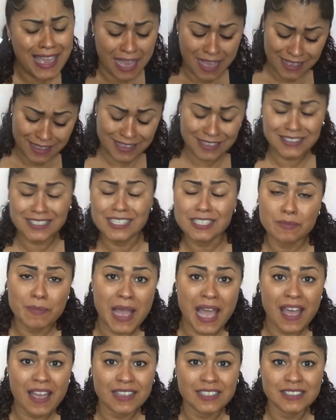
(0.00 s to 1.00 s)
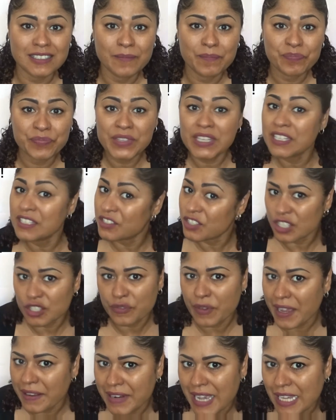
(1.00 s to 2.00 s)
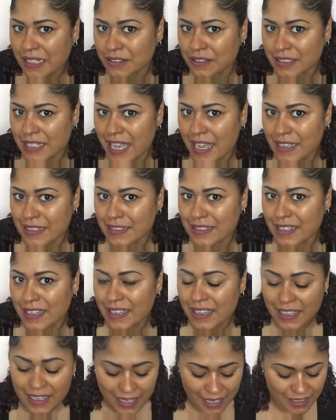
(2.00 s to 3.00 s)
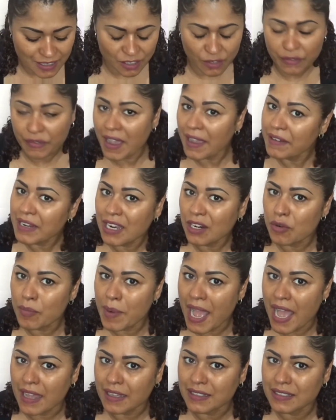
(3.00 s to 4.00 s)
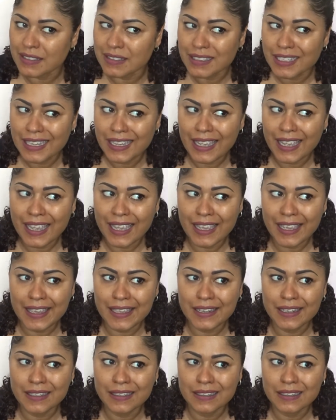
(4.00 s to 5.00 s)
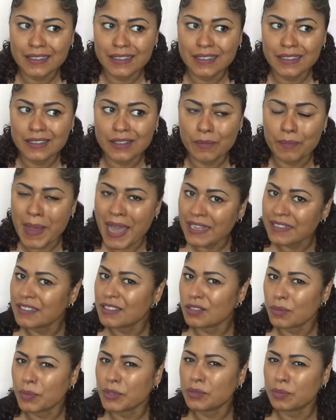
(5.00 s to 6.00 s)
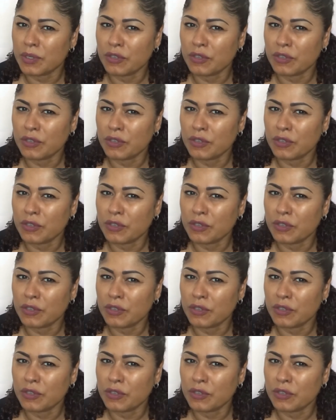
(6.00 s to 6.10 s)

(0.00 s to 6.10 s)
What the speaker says: Because this box is just $5, guys. It's a $5 box. And the box is supposed to be